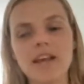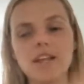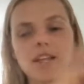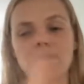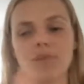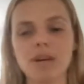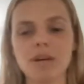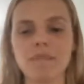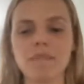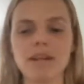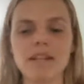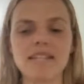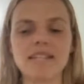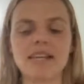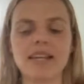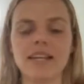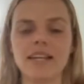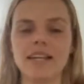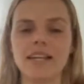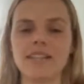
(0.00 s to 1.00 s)
20 minutes
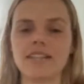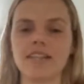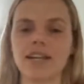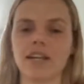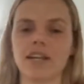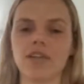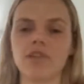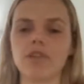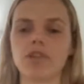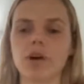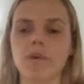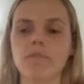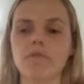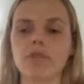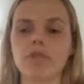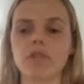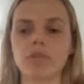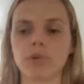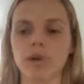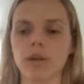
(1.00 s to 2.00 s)
later, take your
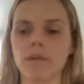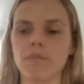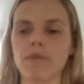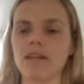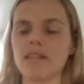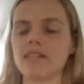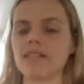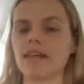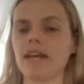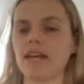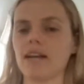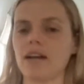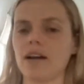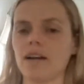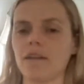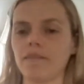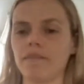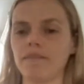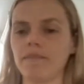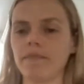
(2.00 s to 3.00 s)
drops, 20 minutes
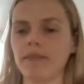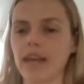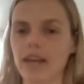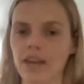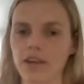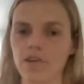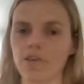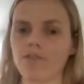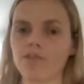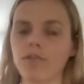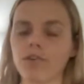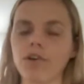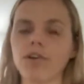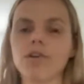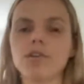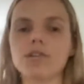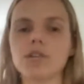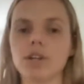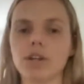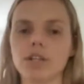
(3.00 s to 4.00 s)
later, eat your
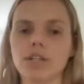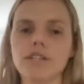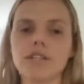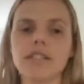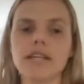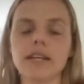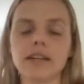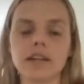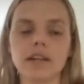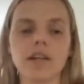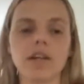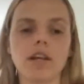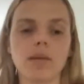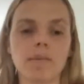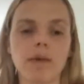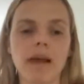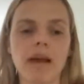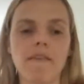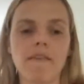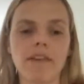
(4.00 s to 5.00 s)
food. So technically, you'd be
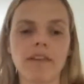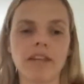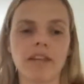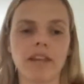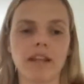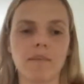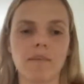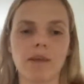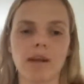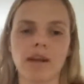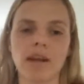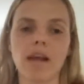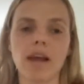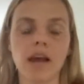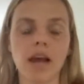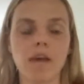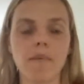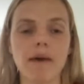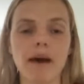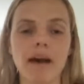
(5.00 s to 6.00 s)
having the lemon
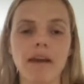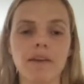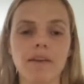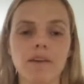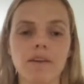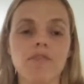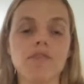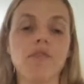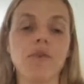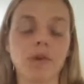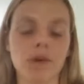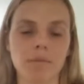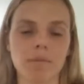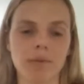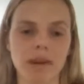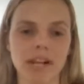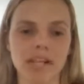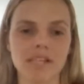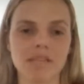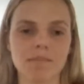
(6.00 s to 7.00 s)
about 40
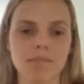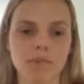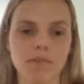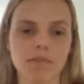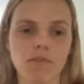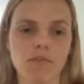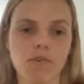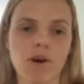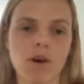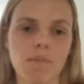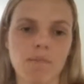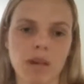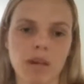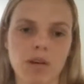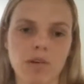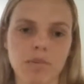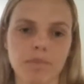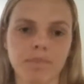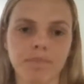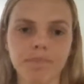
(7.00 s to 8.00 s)
minutes before a
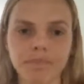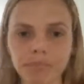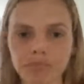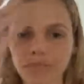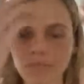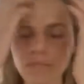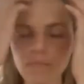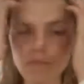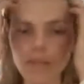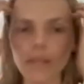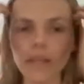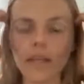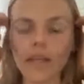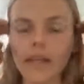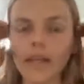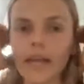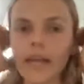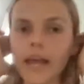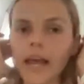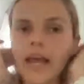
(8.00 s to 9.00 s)
meal.
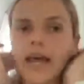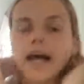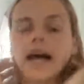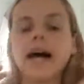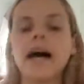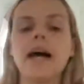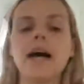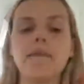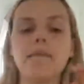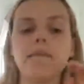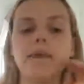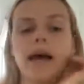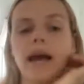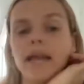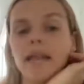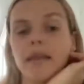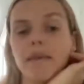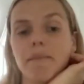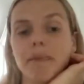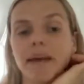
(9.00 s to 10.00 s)
And
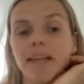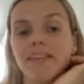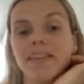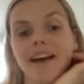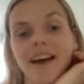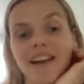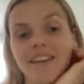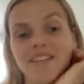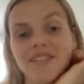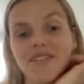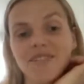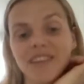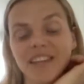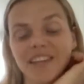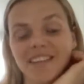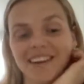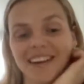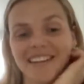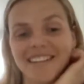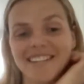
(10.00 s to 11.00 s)
then my last really
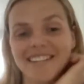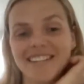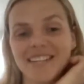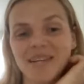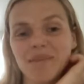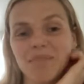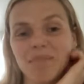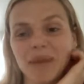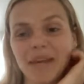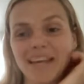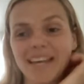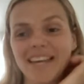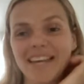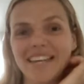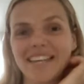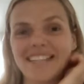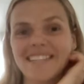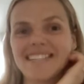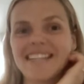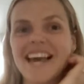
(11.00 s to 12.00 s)
great tip
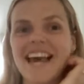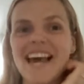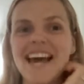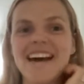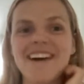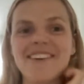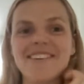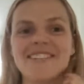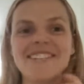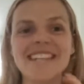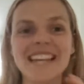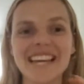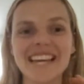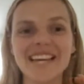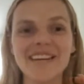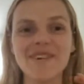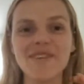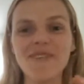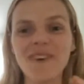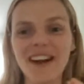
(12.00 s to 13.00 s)
is our
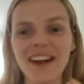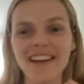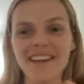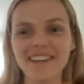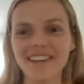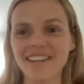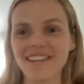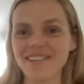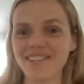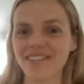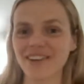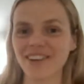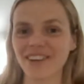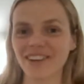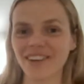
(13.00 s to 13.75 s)
T1. So